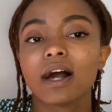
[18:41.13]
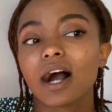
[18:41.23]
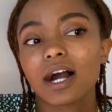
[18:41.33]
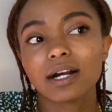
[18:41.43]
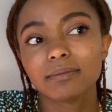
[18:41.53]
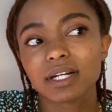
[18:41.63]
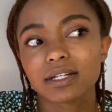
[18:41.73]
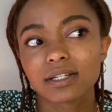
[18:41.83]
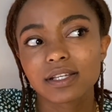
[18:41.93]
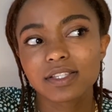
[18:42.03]

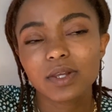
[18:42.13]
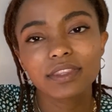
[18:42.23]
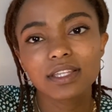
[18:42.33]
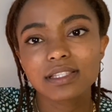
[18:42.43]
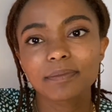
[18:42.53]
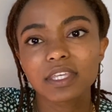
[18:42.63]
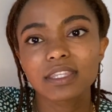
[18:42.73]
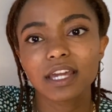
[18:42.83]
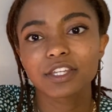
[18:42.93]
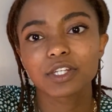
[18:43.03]
So I think something
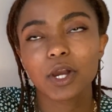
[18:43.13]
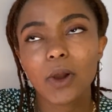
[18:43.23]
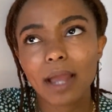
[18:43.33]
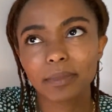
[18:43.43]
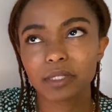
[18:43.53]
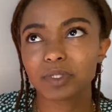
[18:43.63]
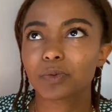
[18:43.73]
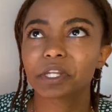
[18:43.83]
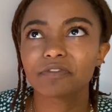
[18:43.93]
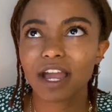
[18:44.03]
that, I'm going to be
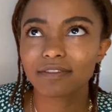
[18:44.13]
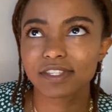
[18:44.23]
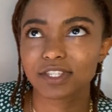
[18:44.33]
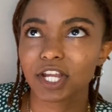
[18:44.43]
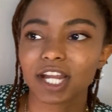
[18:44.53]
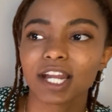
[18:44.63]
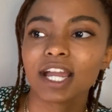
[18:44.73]
25 this year.